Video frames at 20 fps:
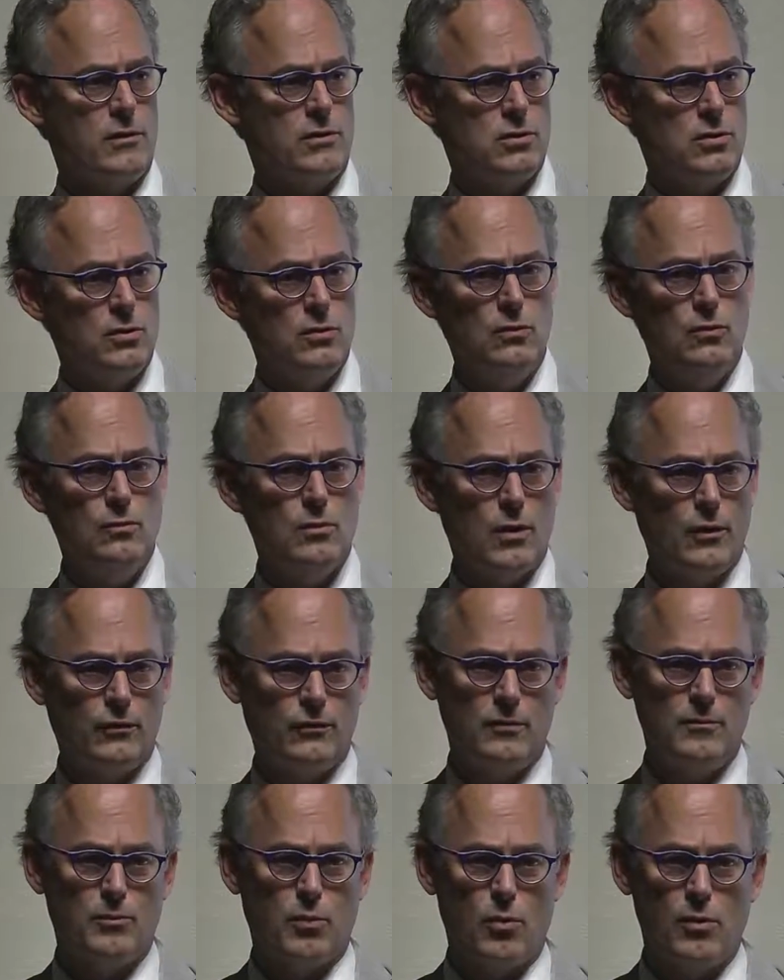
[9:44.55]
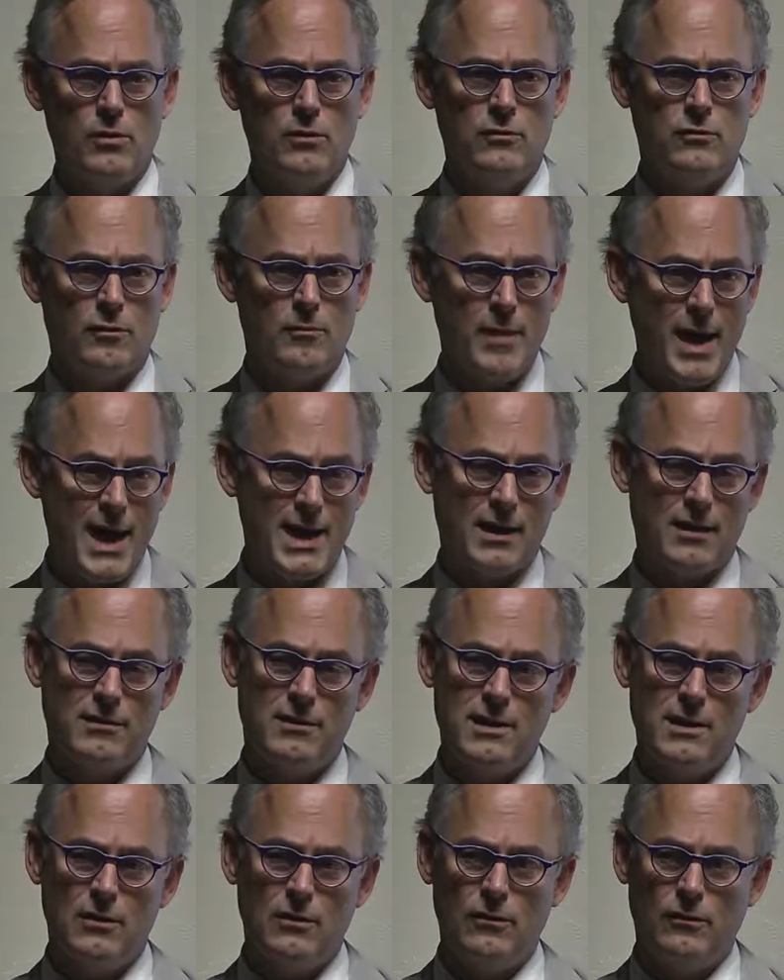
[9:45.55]
the two most important dramatic
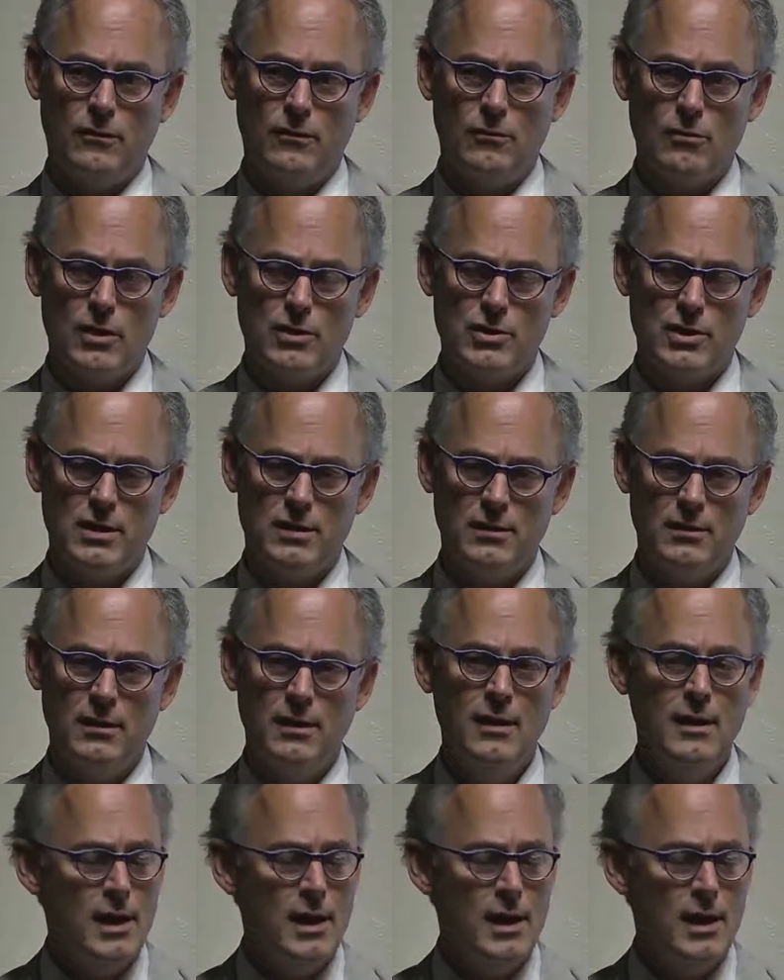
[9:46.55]
theaters in Russia.